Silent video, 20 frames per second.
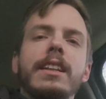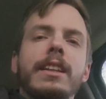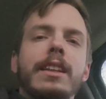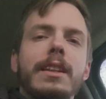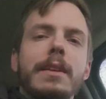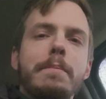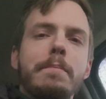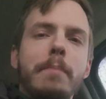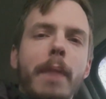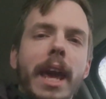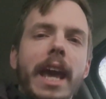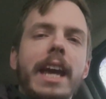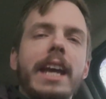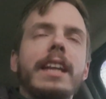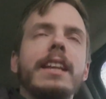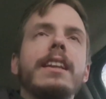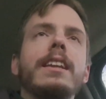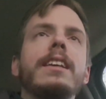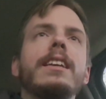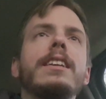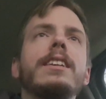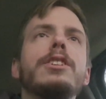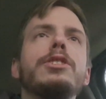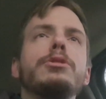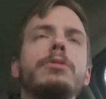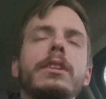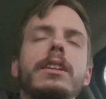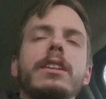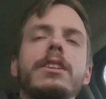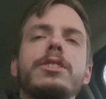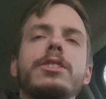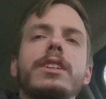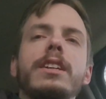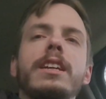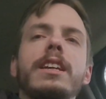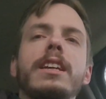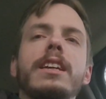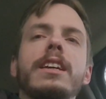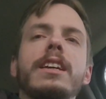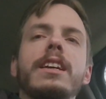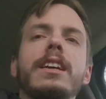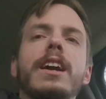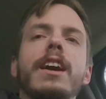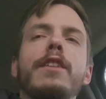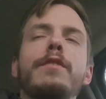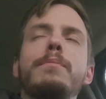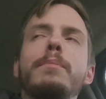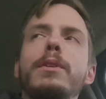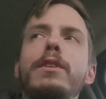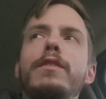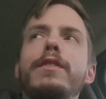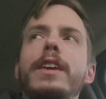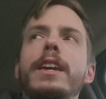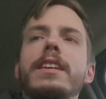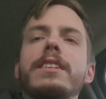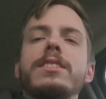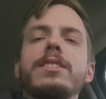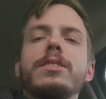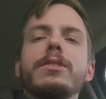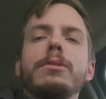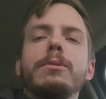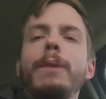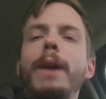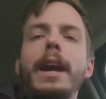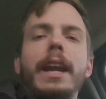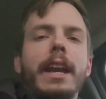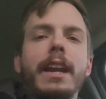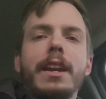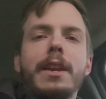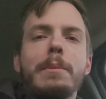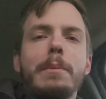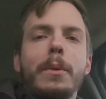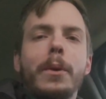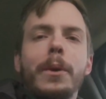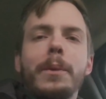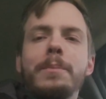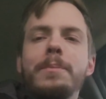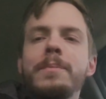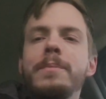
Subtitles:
the main trilogy of movies right anymore.